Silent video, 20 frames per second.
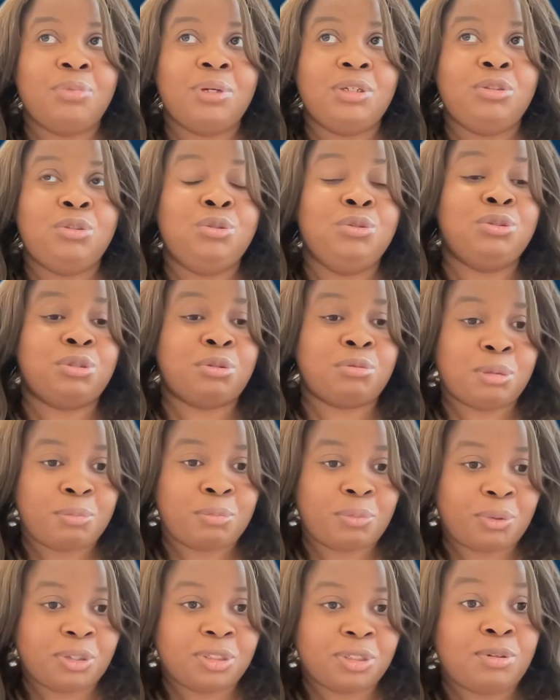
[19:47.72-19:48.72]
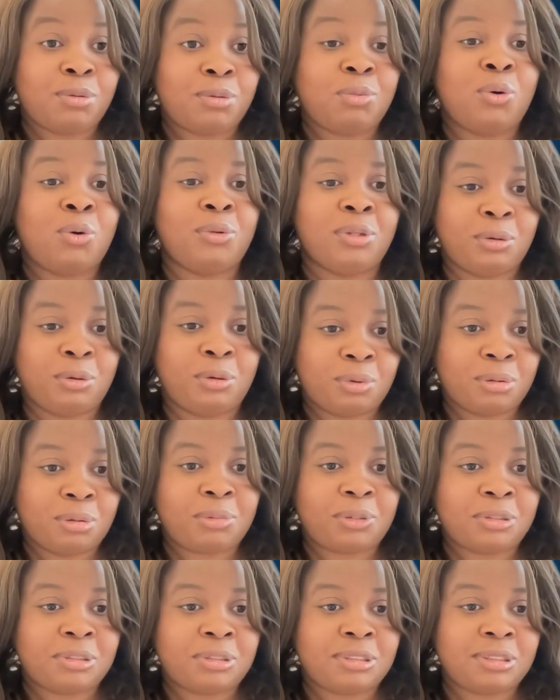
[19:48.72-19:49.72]
user reports from only one
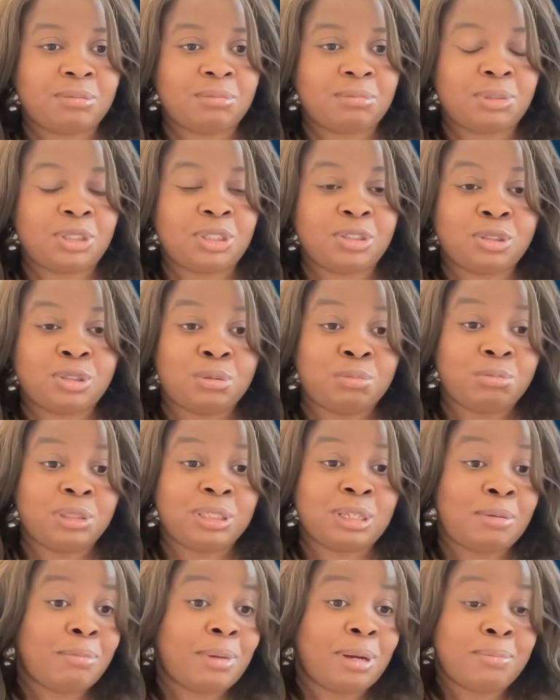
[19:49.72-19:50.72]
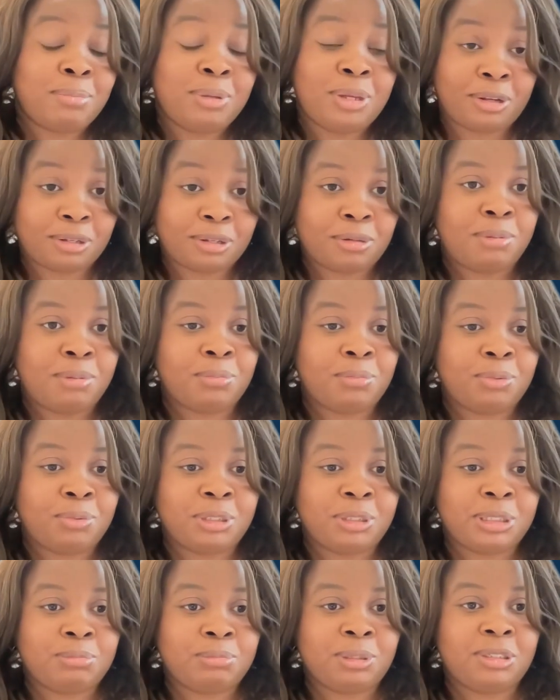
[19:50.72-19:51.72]
person, because there might be other people
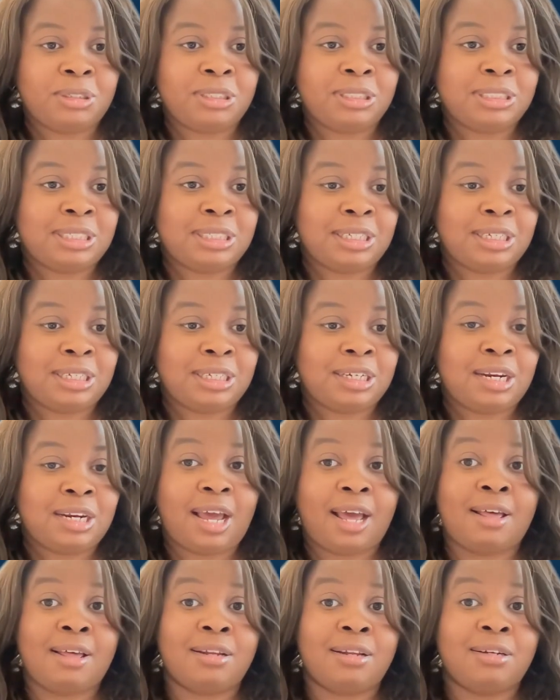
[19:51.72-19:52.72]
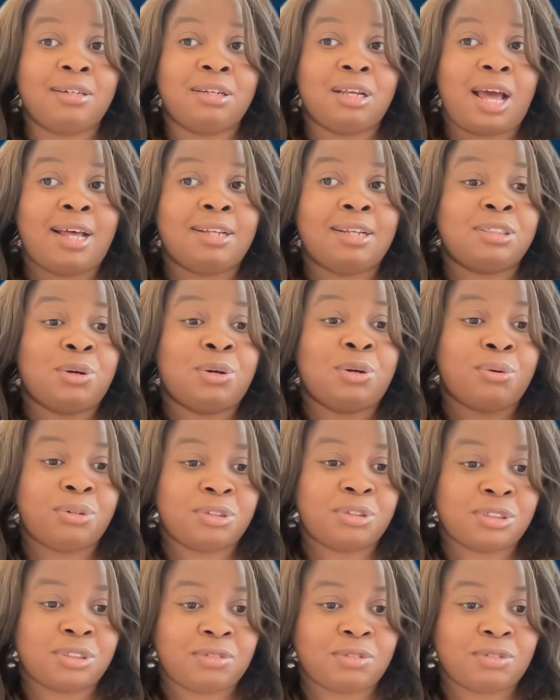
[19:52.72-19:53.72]
experiencing it, and as
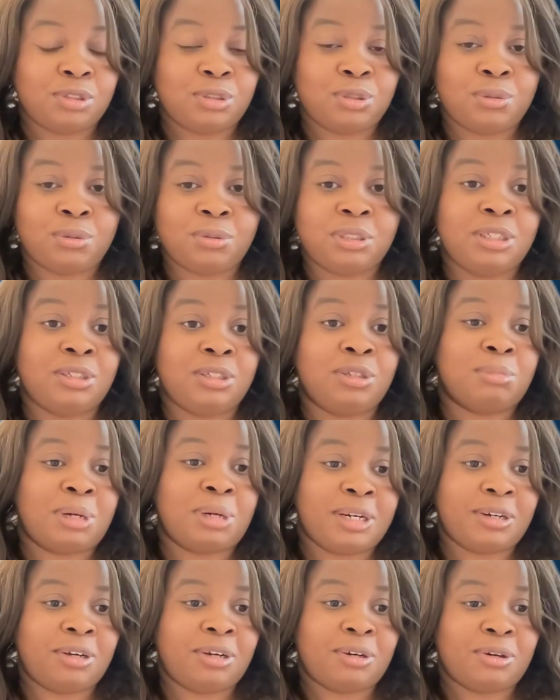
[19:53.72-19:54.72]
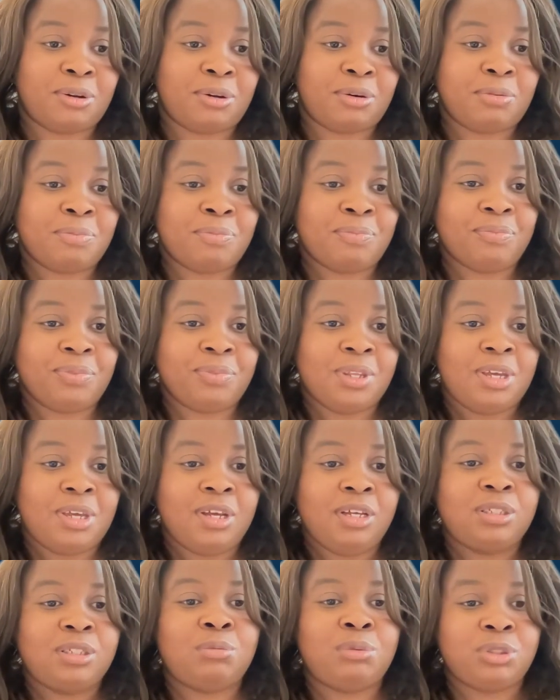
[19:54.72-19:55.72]
owners of the tooling, you might not know.
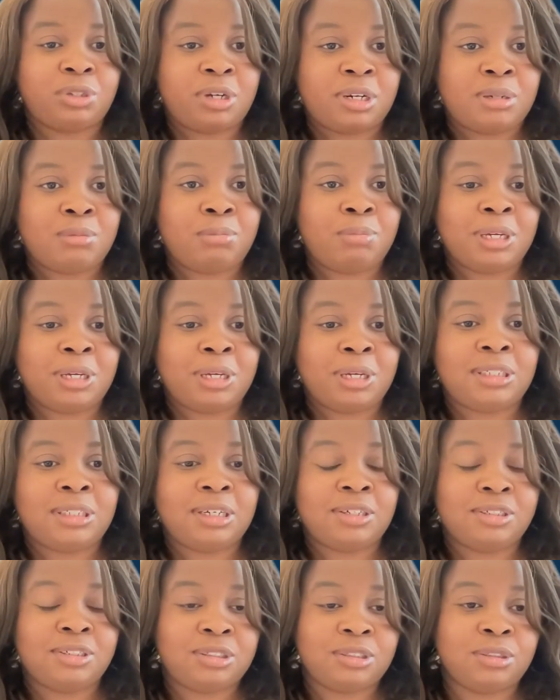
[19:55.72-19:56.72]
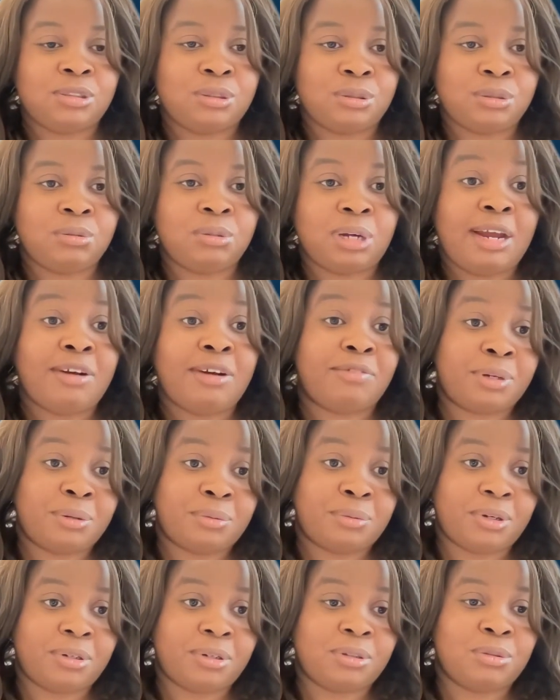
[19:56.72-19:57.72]
So we try to pay attention to
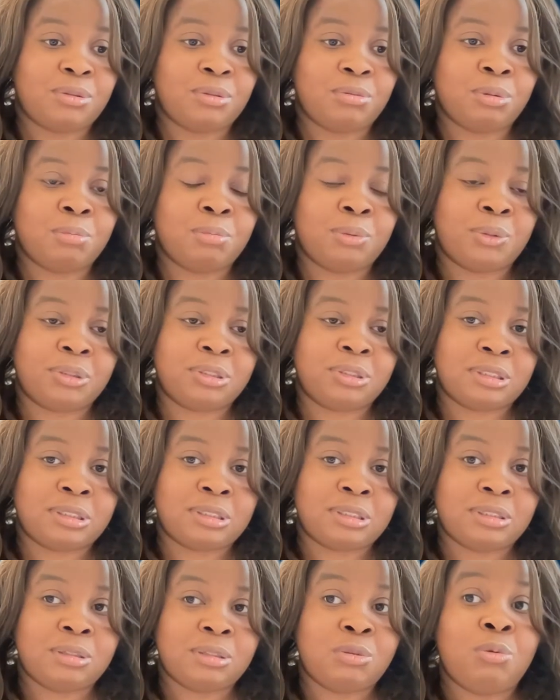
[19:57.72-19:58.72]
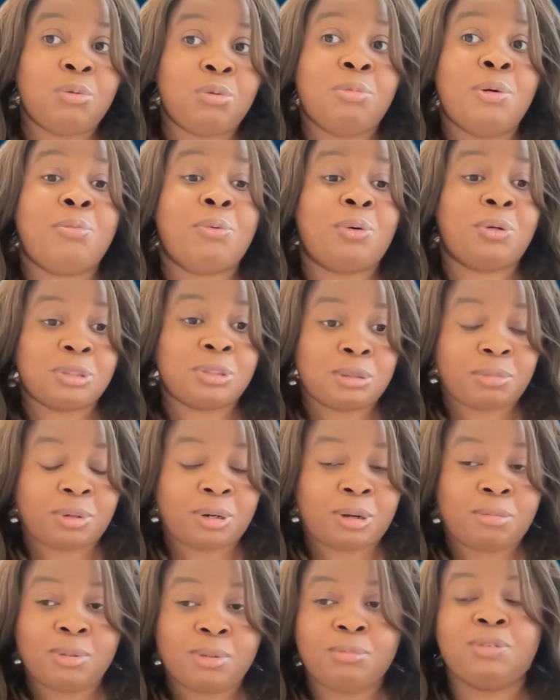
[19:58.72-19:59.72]
everyone who reports a
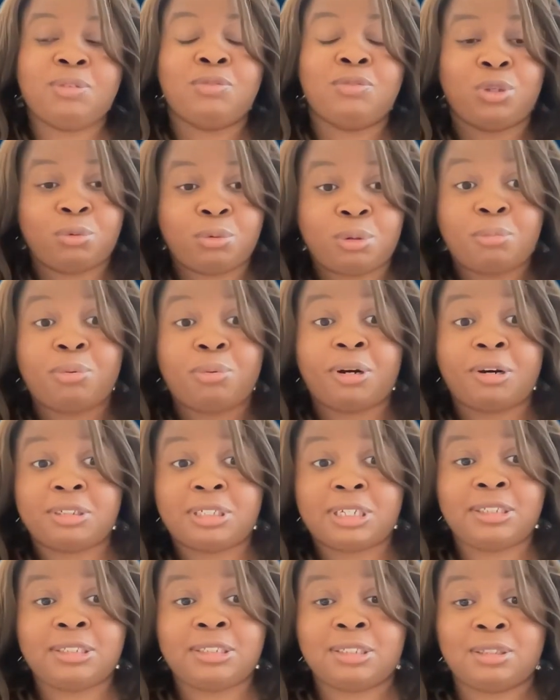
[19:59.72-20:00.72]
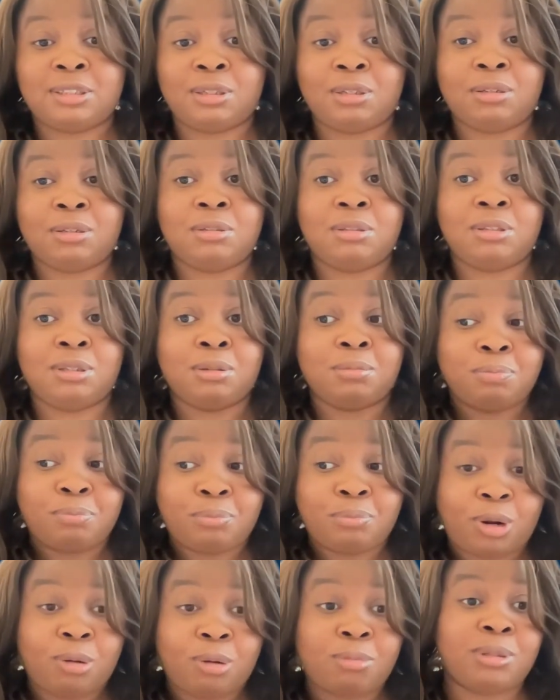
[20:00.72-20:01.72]
problem, even though we're prioritizing the
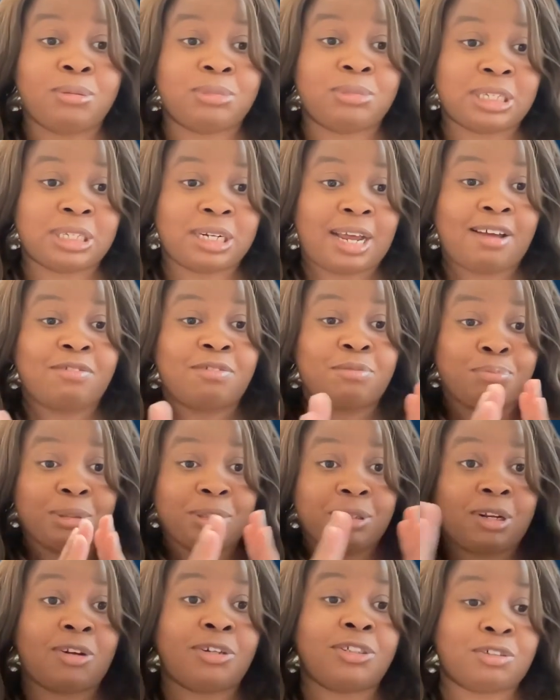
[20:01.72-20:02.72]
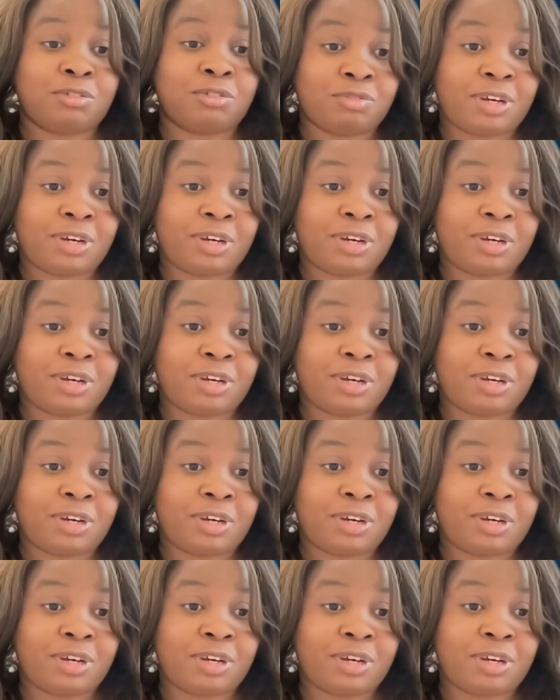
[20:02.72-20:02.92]
problems that have larger